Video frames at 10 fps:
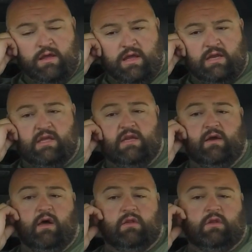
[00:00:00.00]
and get
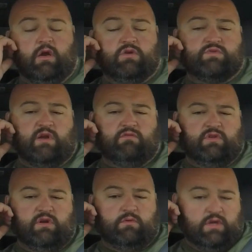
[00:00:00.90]
a large one. I
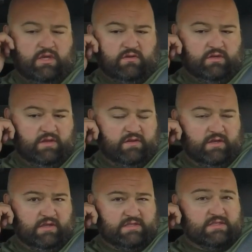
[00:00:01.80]
really don't want to kill anything
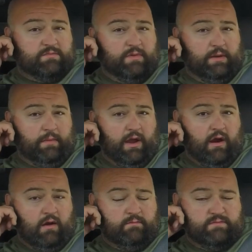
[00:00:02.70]
unless it's a big
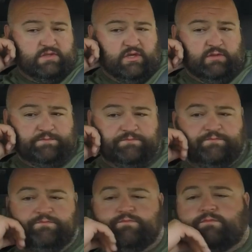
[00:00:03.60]
bear. So
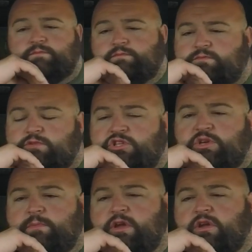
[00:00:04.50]

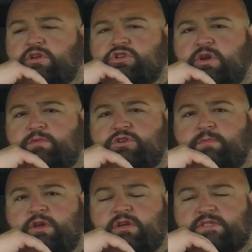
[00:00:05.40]
should be a good trip, should
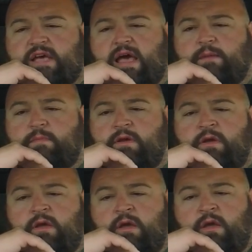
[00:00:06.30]
be a good time,
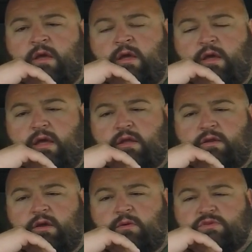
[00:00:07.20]
and
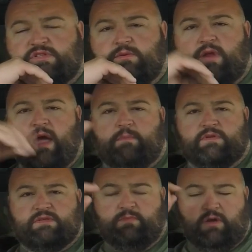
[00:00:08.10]
we'll see what
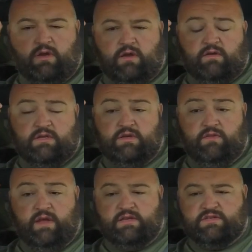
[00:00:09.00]
happens. But until
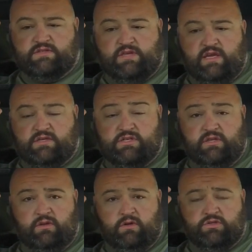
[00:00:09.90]
then, it's just a
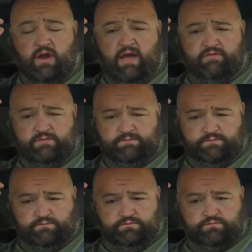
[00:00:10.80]
shitload of driving.
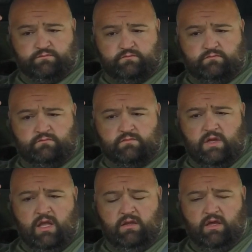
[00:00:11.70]

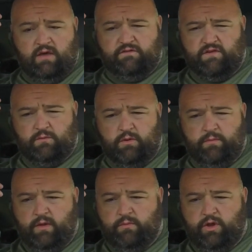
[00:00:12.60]
I'll film a little
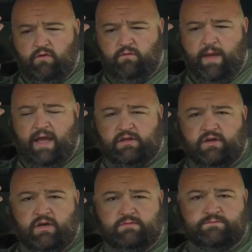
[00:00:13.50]
bit when we go over
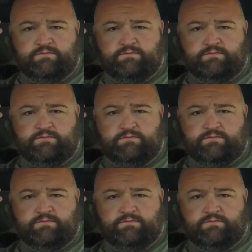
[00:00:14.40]
Mackinac.